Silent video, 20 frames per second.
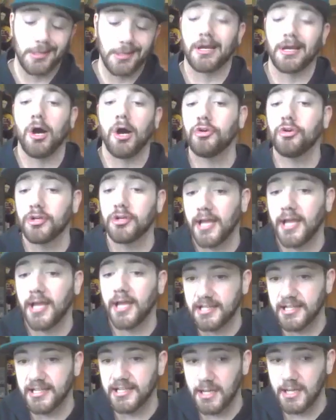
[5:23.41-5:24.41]
You're probably looking at
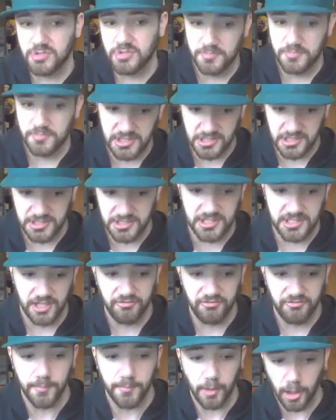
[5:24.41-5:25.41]
about like 180
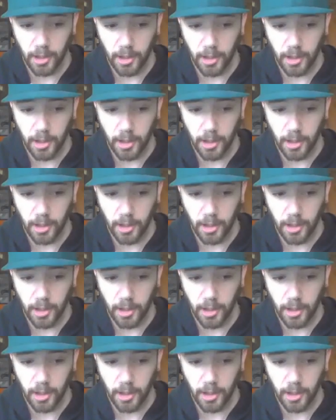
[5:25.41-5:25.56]
games of